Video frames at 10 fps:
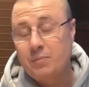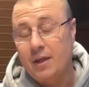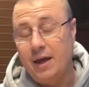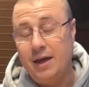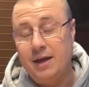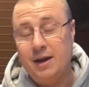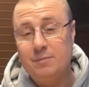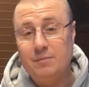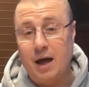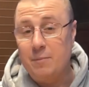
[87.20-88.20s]

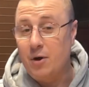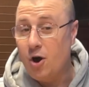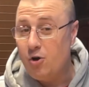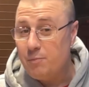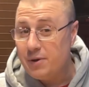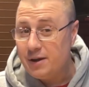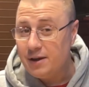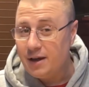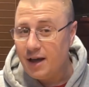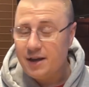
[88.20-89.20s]
And I'm
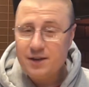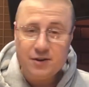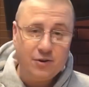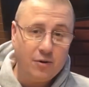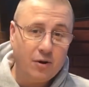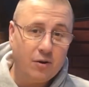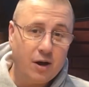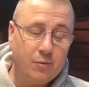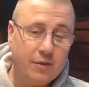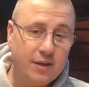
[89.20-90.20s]
hoping I can do all
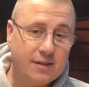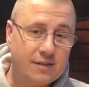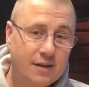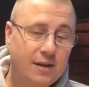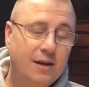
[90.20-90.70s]
right with this.